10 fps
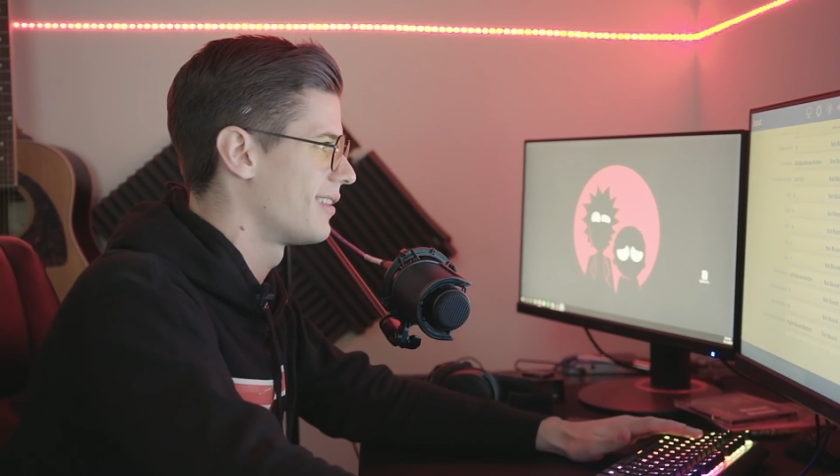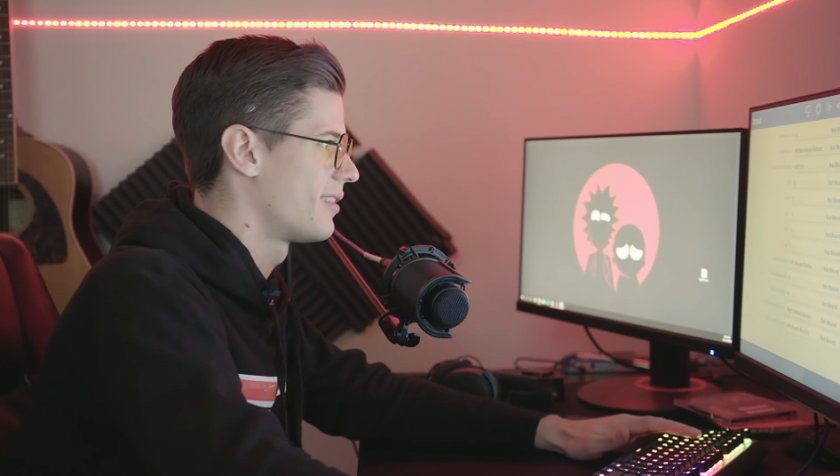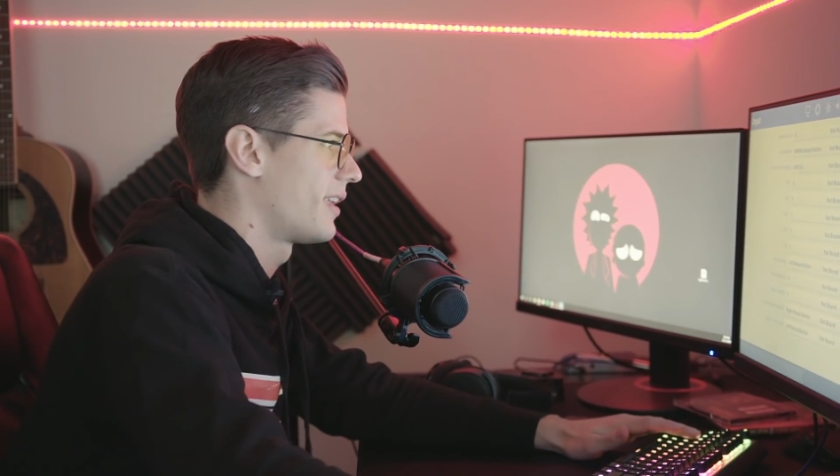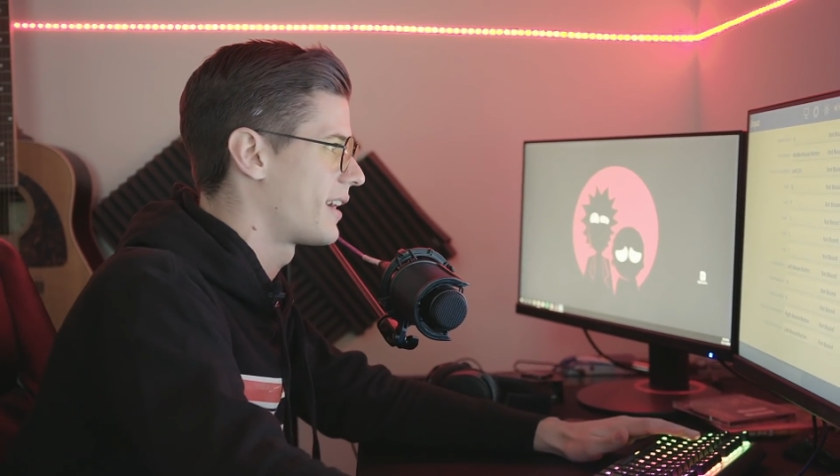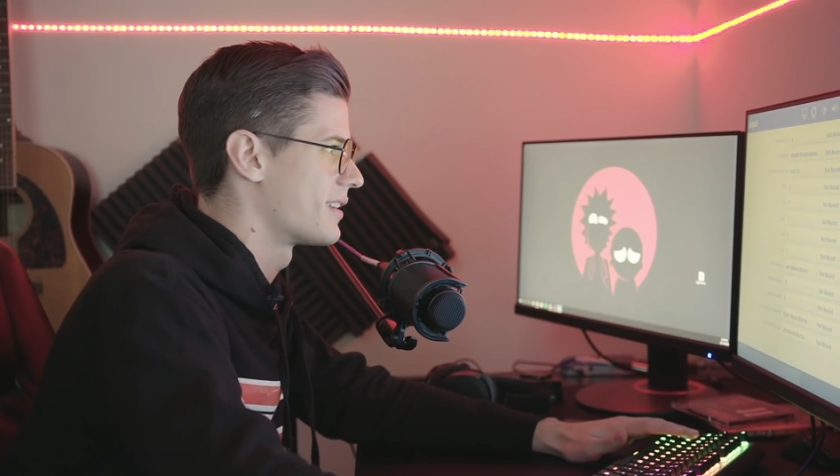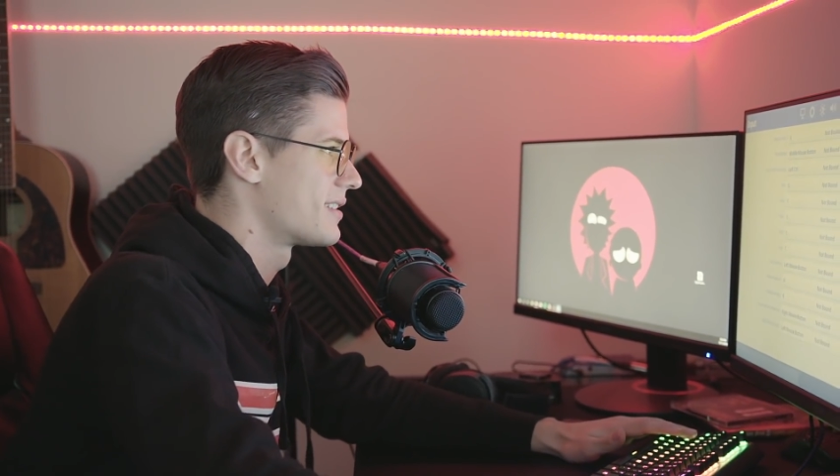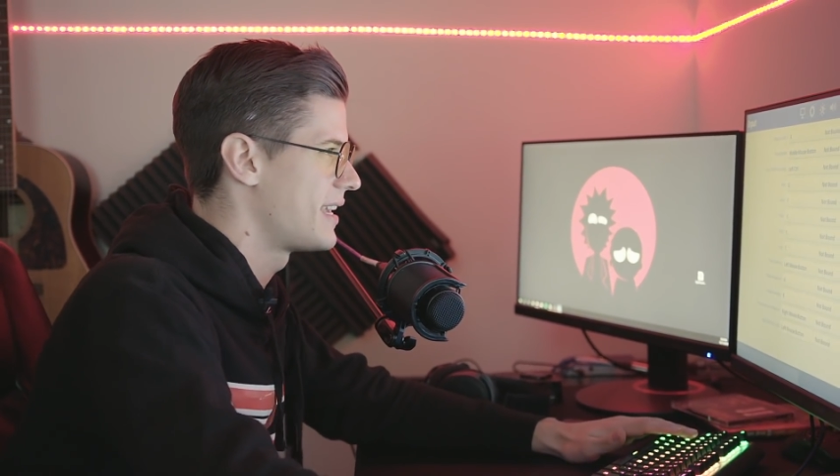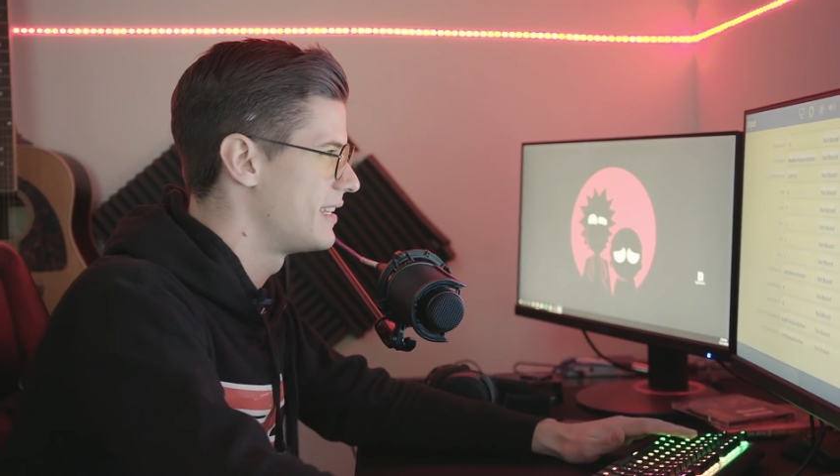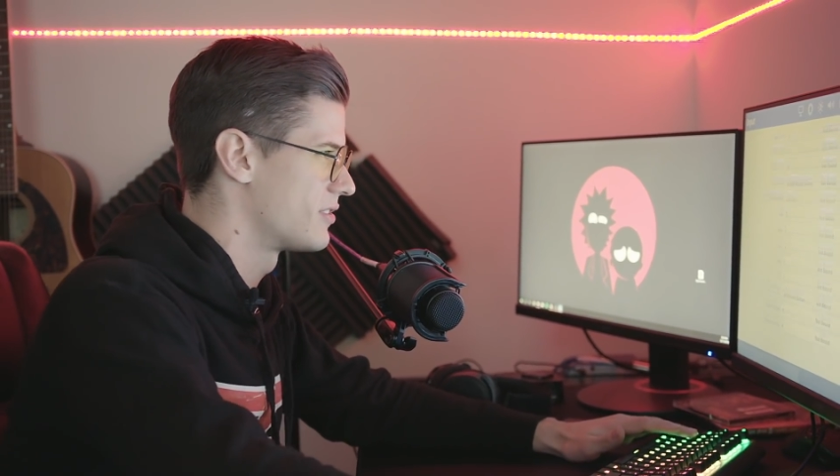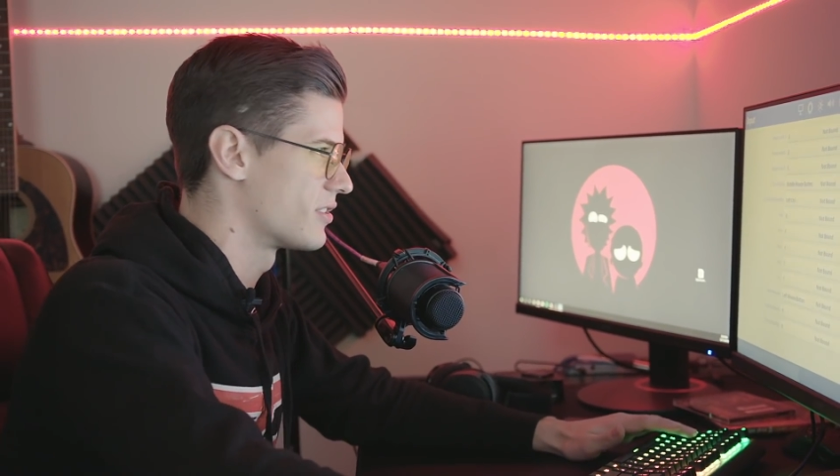thing I could
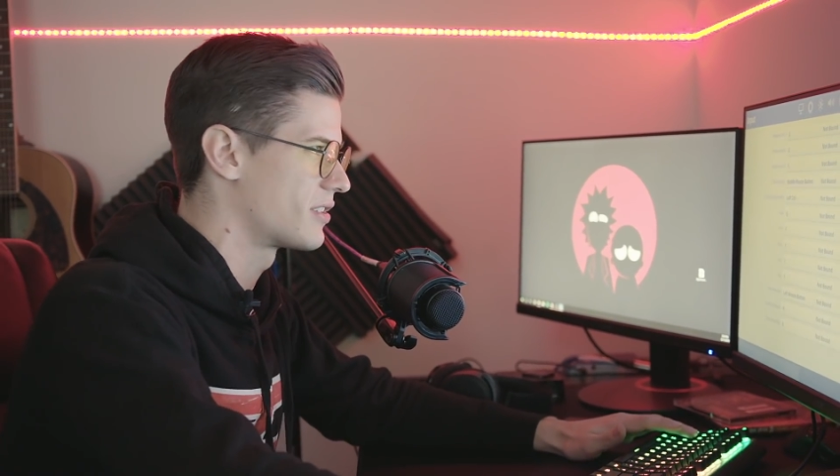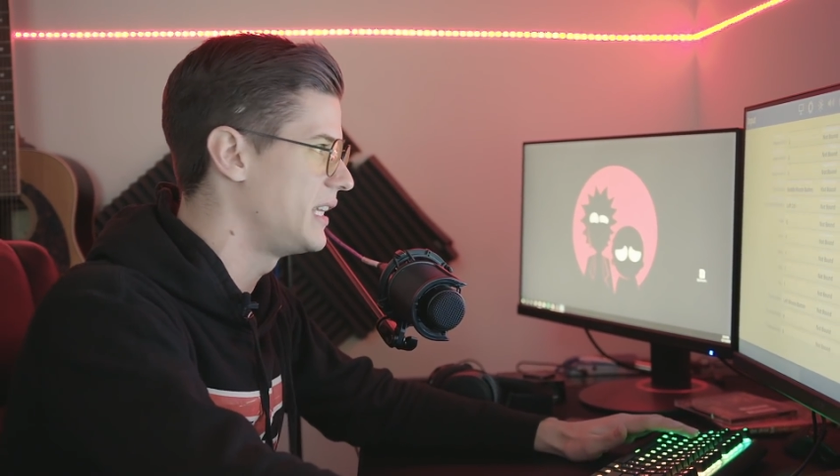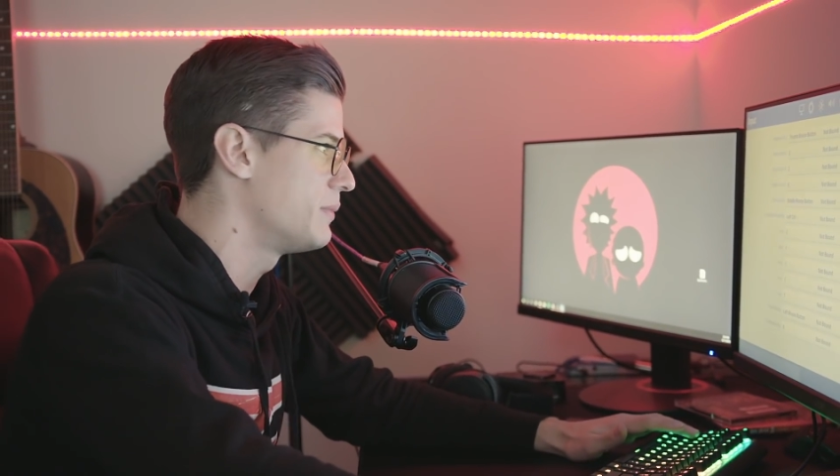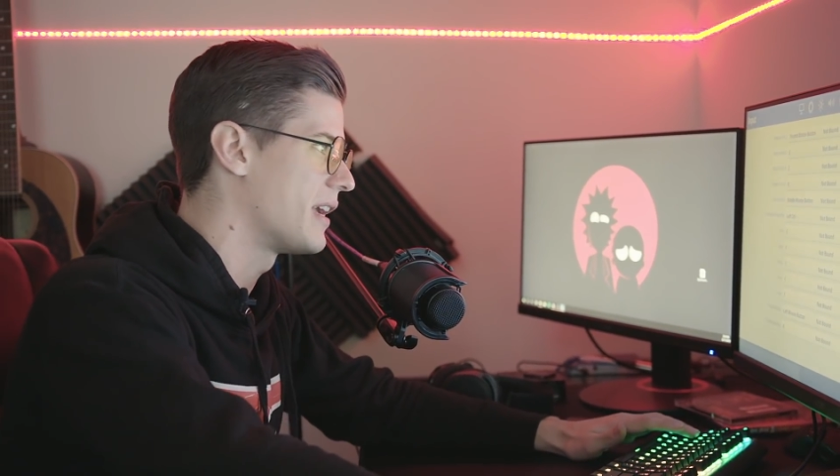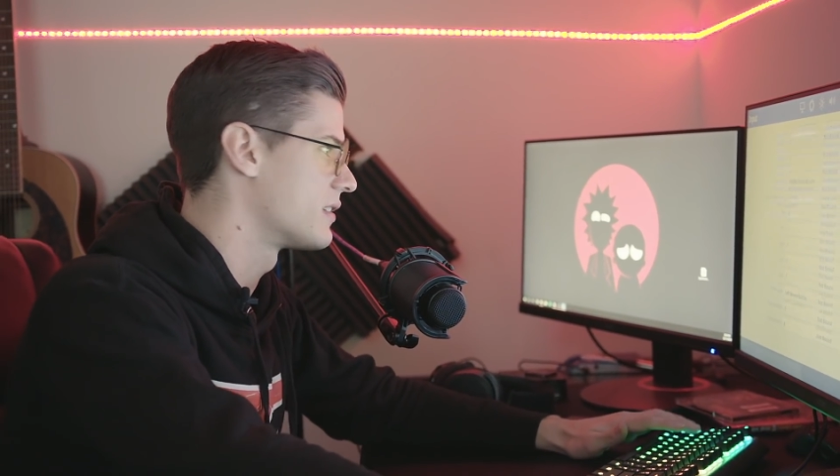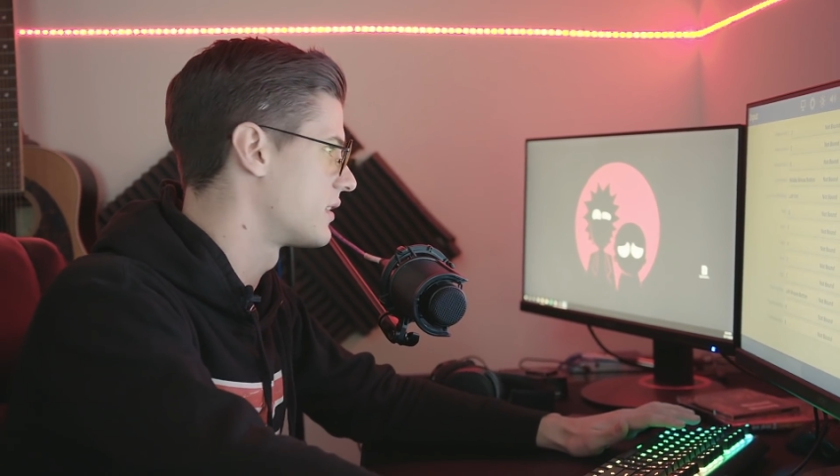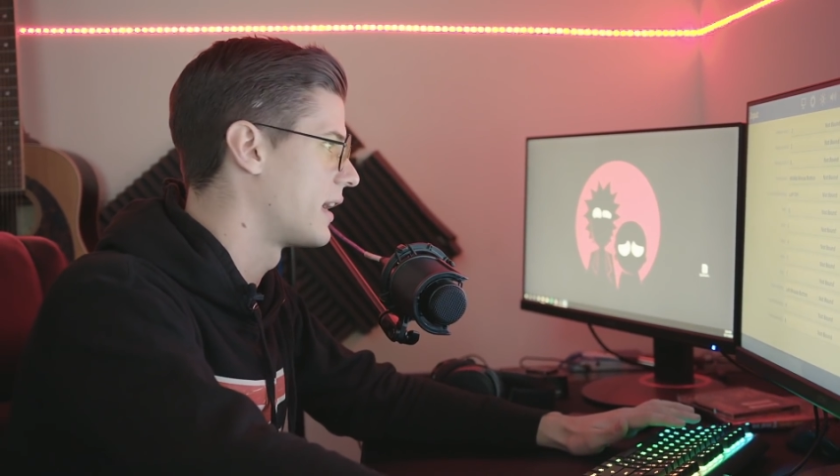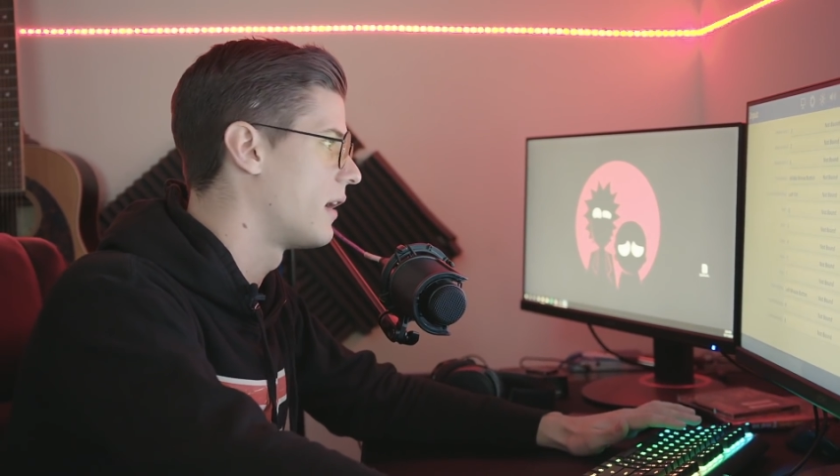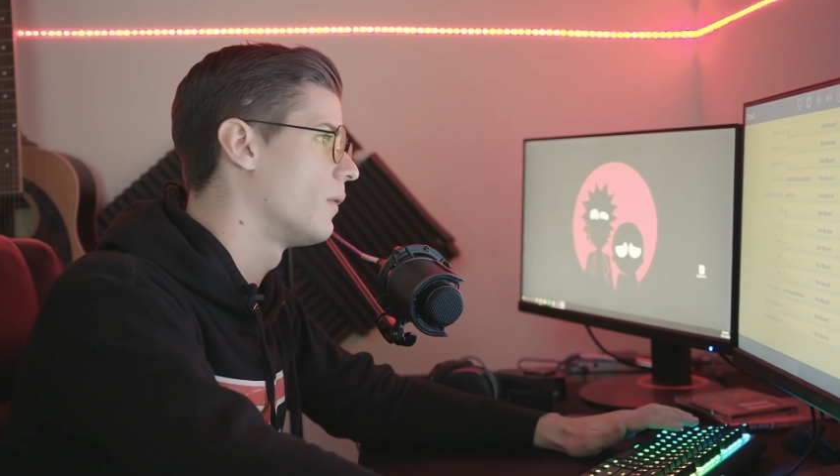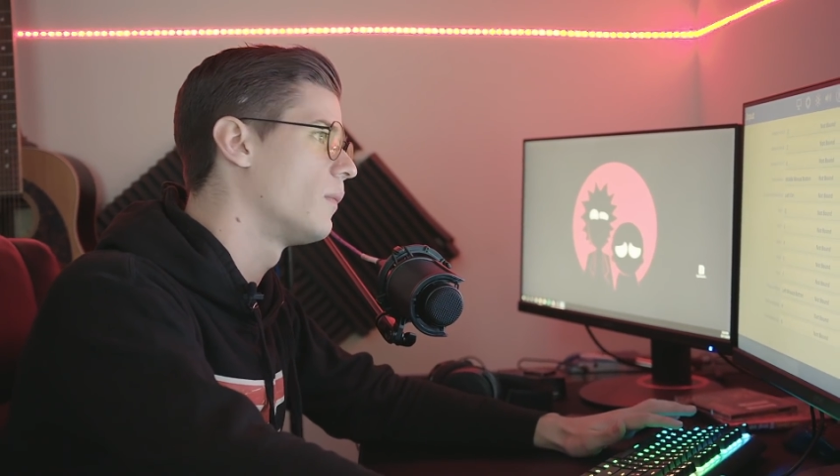say is just keep testing
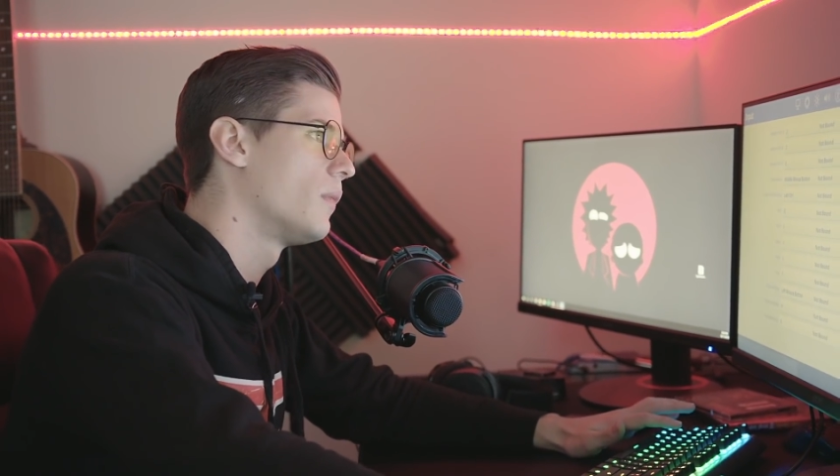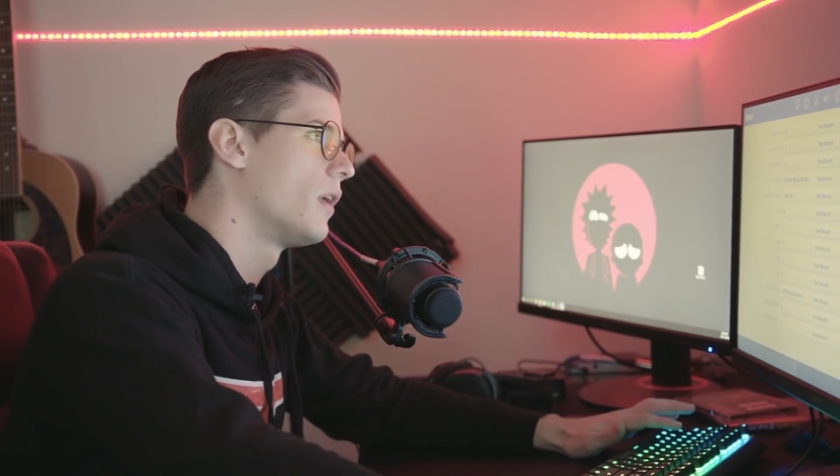out,